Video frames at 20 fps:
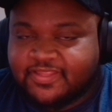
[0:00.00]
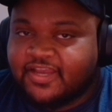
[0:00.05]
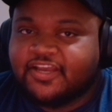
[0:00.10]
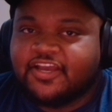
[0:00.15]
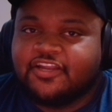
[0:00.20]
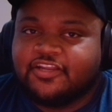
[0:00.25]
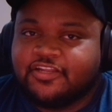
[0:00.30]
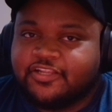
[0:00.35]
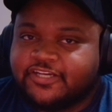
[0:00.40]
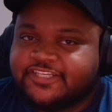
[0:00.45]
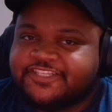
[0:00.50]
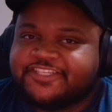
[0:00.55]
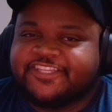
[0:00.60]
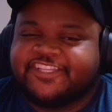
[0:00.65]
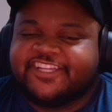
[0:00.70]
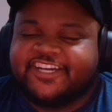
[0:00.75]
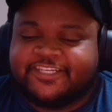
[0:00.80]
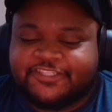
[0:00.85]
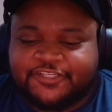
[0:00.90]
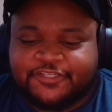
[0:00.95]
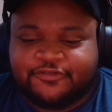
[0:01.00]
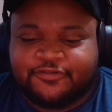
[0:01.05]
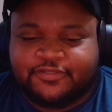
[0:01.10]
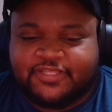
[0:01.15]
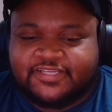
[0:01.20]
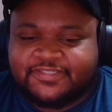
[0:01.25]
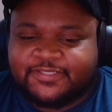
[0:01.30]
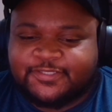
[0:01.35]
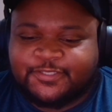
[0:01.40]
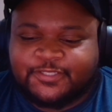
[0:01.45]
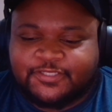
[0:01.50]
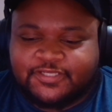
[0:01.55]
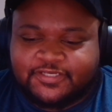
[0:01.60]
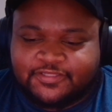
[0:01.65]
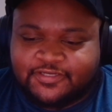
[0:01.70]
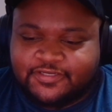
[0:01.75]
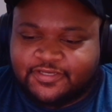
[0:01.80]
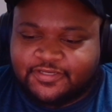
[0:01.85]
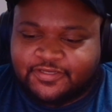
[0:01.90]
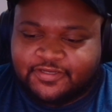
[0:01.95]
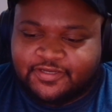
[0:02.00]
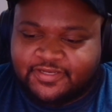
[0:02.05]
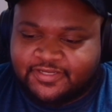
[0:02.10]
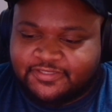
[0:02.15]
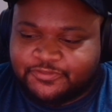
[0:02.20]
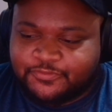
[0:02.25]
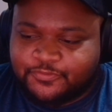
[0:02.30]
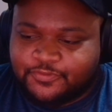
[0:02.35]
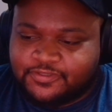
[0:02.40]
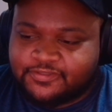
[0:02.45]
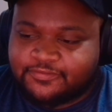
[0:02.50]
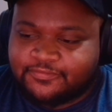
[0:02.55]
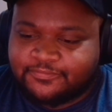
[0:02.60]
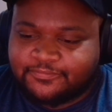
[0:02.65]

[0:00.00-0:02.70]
That gun looks slick too. That's a slick looking gun as well.